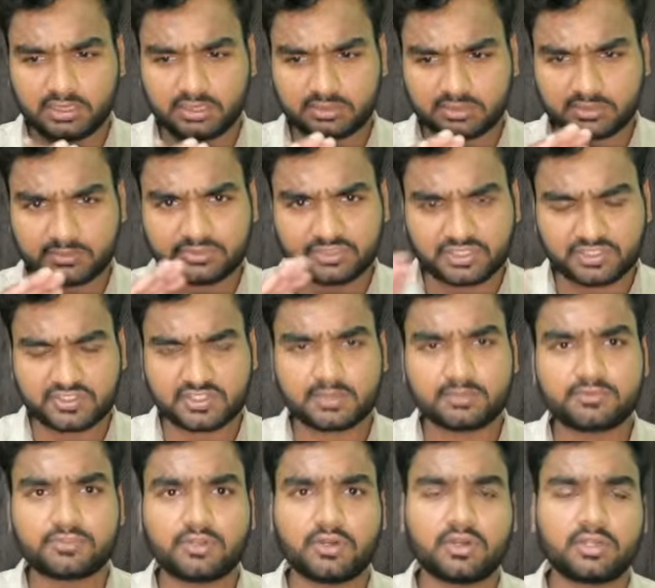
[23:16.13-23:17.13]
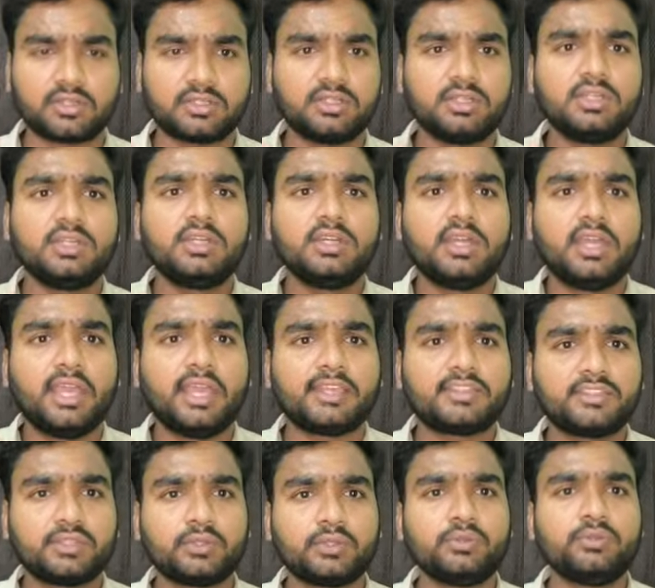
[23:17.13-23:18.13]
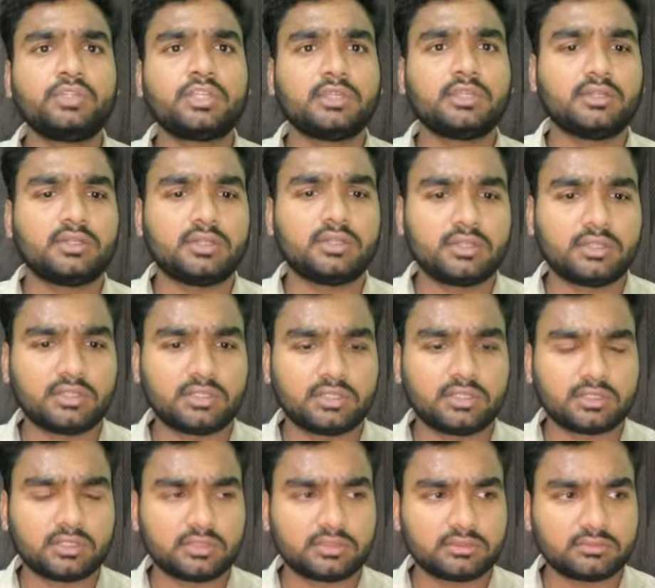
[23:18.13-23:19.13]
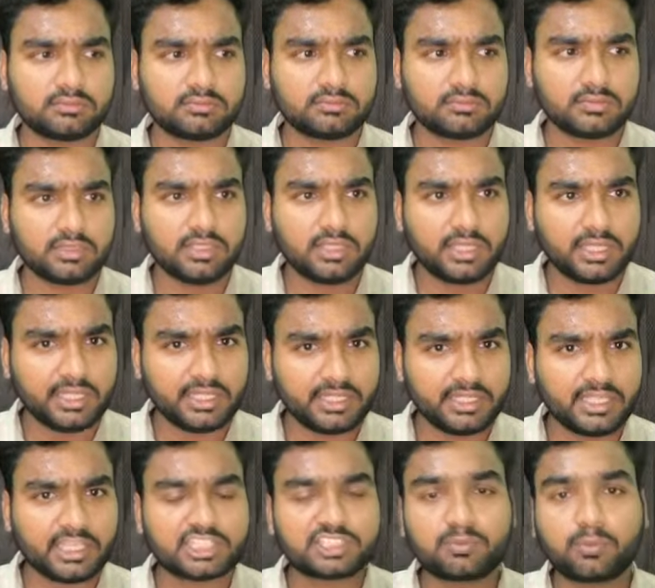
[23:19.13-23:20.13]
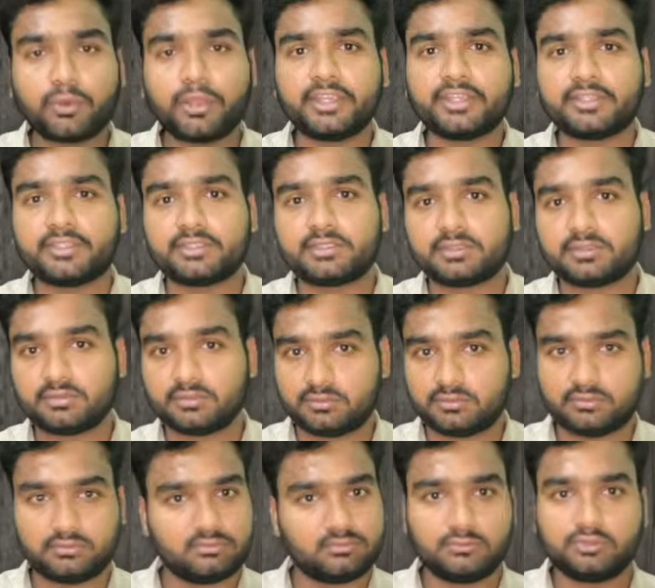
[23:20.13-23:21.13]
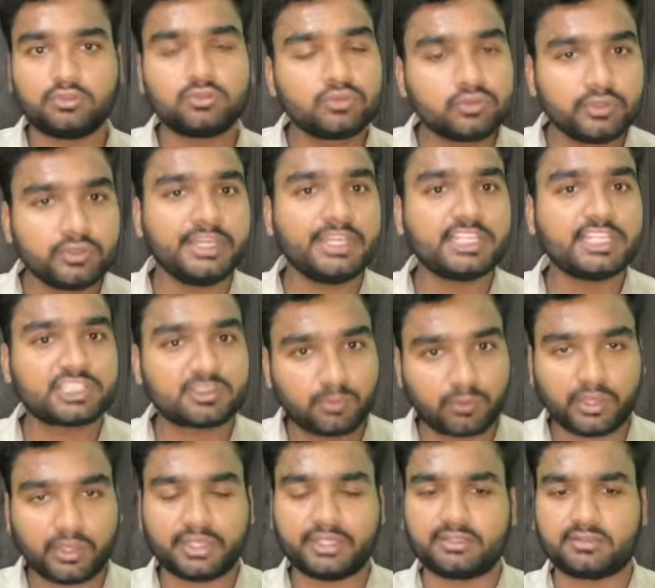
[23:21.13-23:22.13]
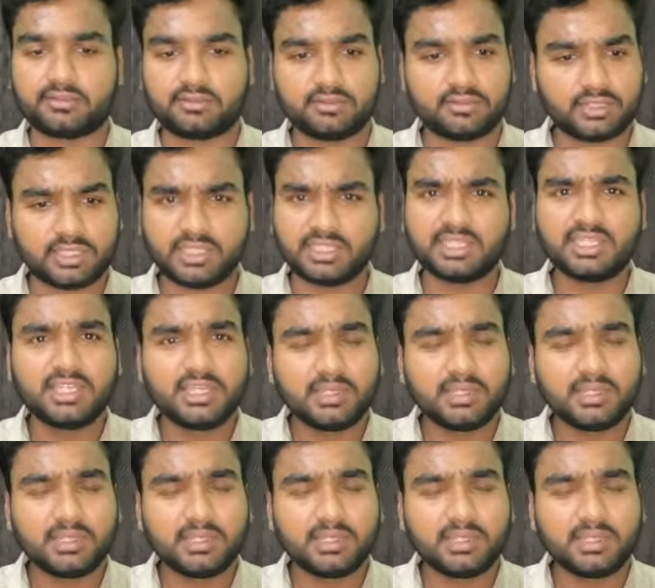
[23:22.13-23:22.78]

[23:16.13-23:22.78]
some systems or execute any exploit, to do any exploit. Okay,